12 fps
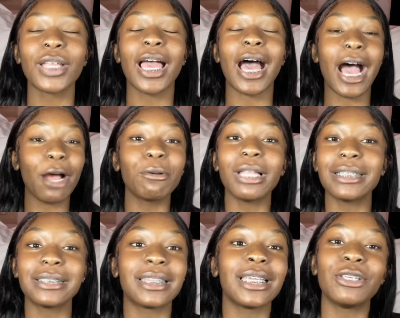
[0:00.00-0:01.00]
I would like to
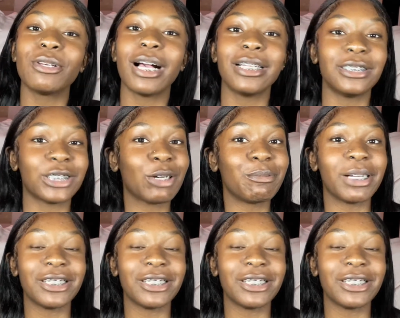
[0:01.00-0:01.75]
thank you guys so much.